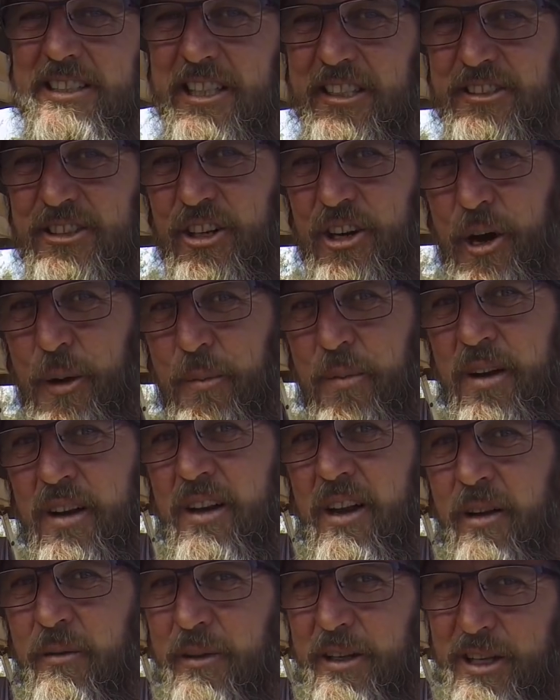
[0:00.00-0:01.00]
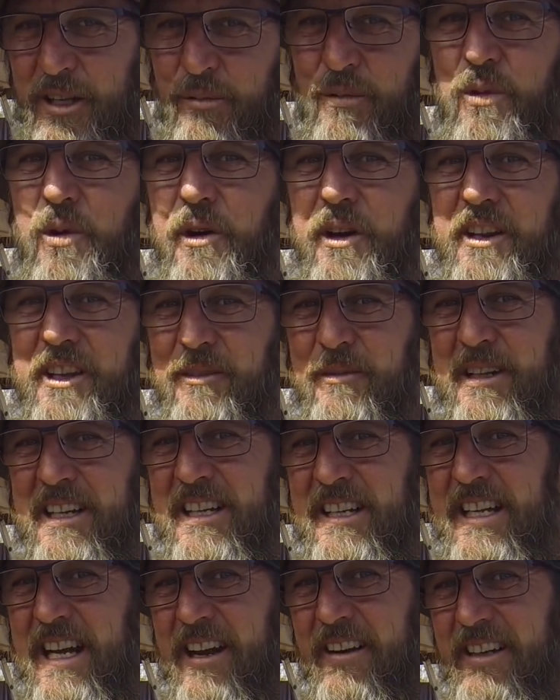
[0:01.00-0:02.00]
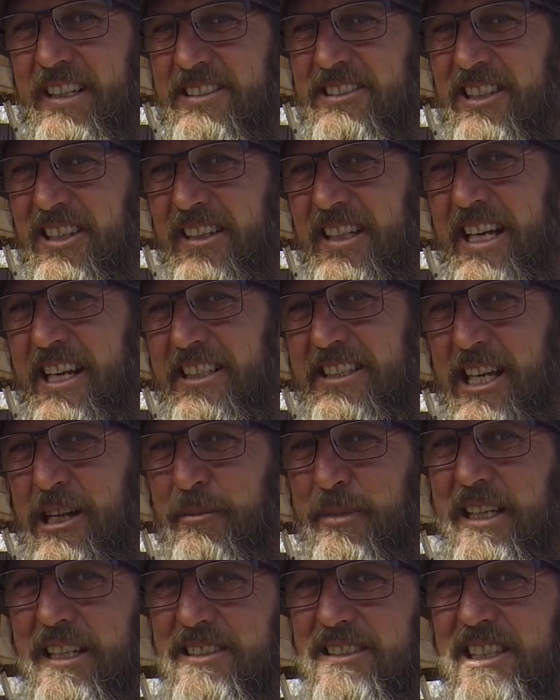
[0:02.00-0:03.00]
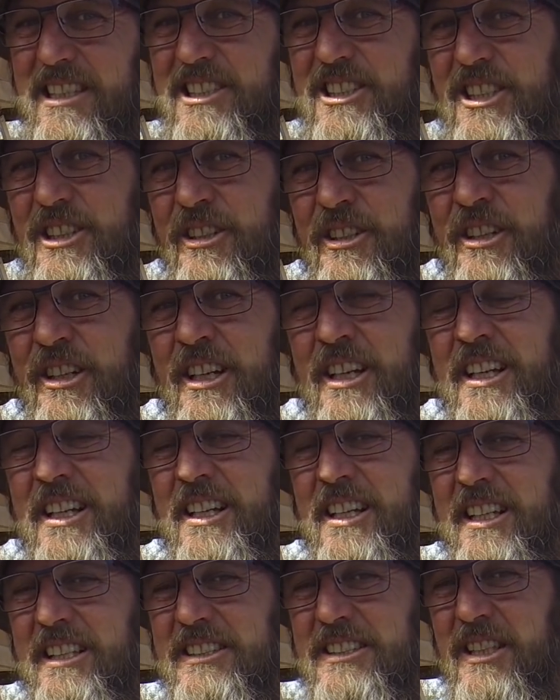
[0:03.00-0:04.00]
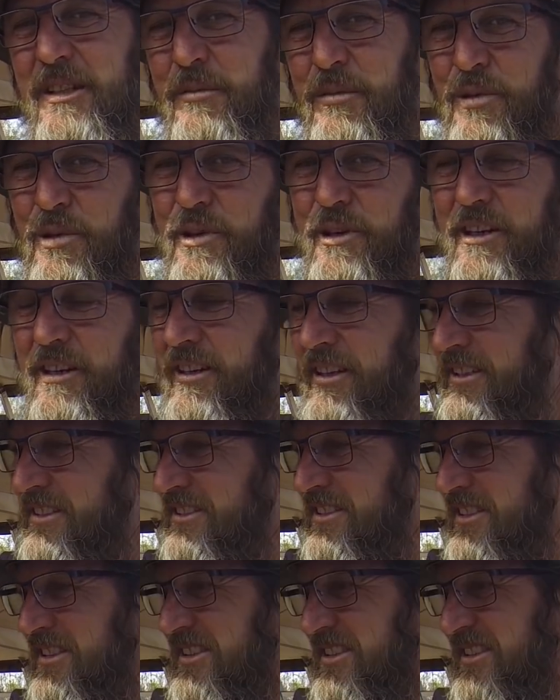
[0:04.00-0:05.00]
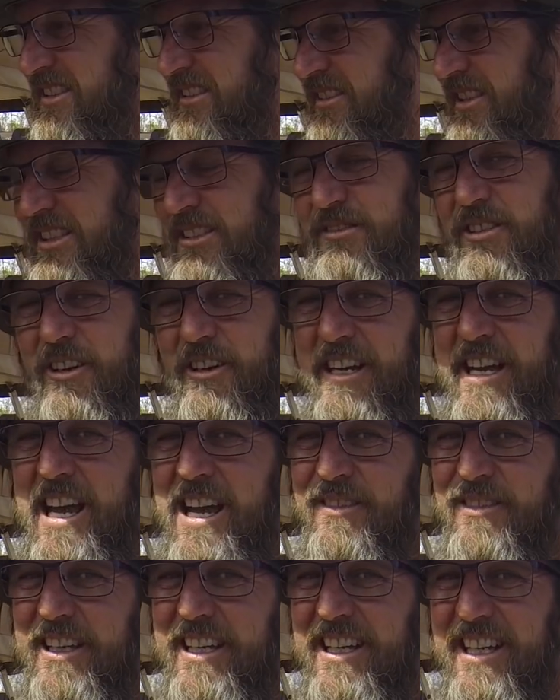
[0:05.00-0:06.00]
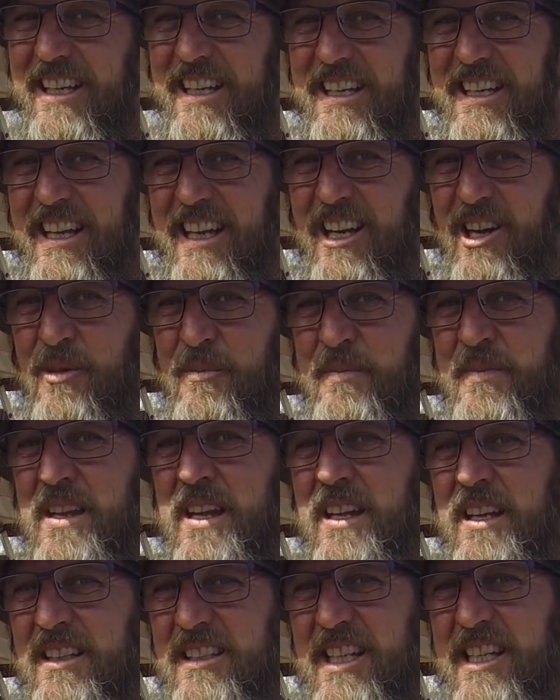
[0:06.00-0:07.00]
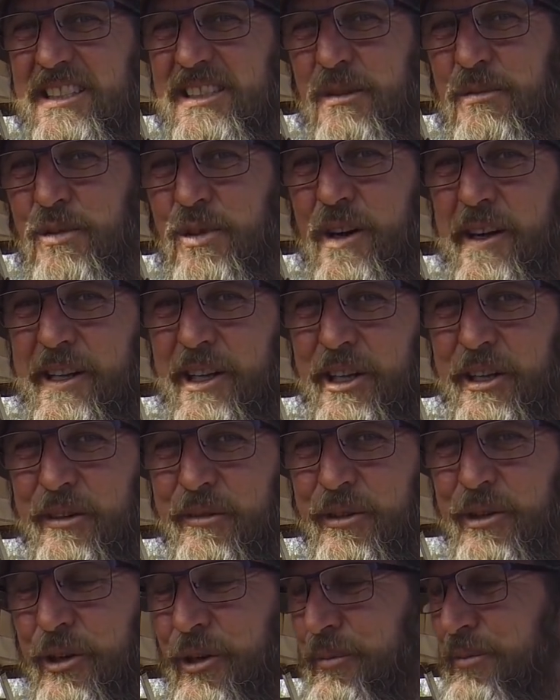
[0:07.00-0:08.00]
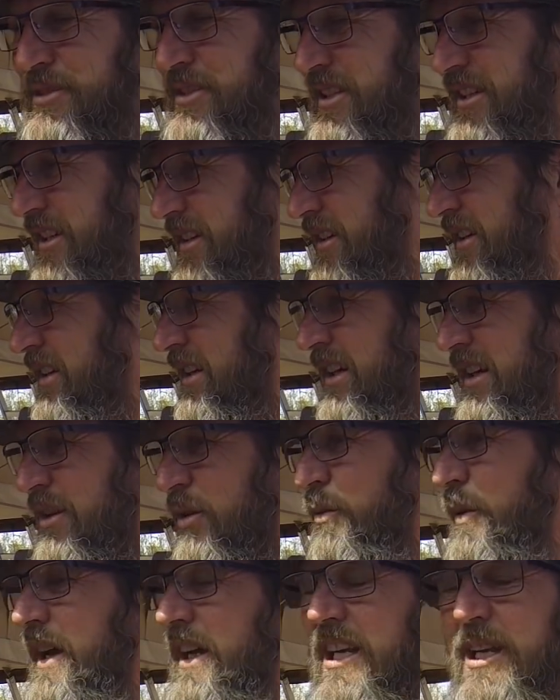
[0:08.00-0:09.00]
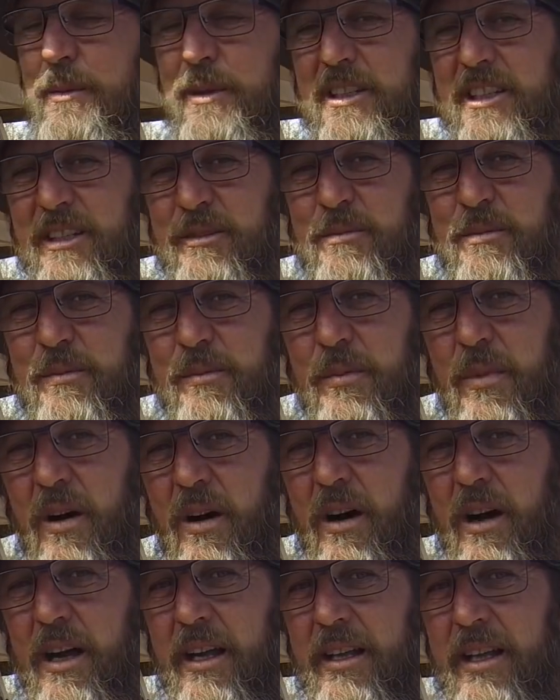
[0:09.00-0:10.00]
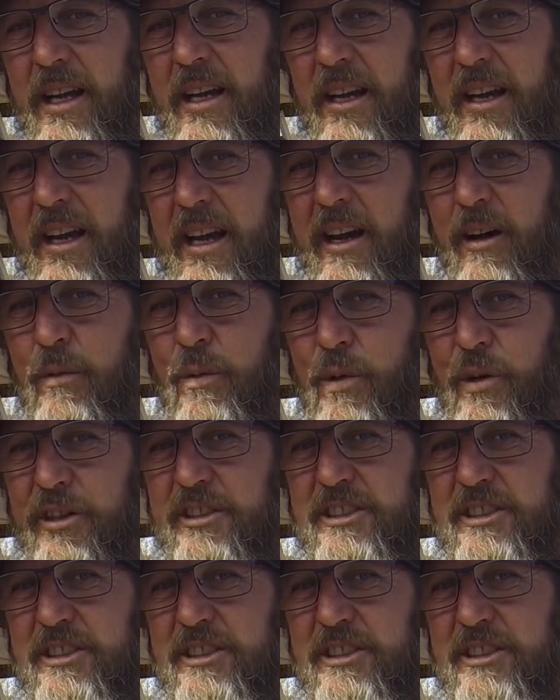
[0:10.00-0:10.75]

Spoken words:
at a time with the water that we can carry. So there's our biggest issue, is the water. It's very heavy and takes up quite a lot of room. So we're limited by our water